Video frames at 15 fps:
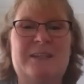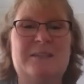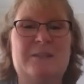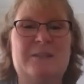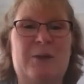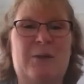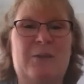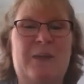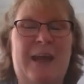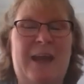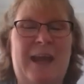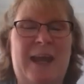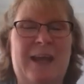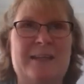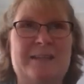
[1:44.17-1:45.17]
So that
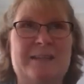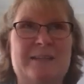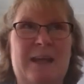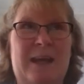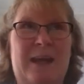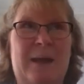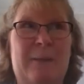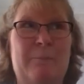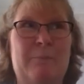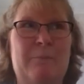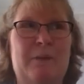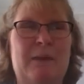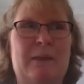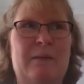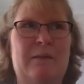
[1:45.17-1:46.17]
has
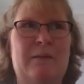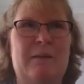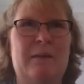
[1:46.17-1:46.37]
been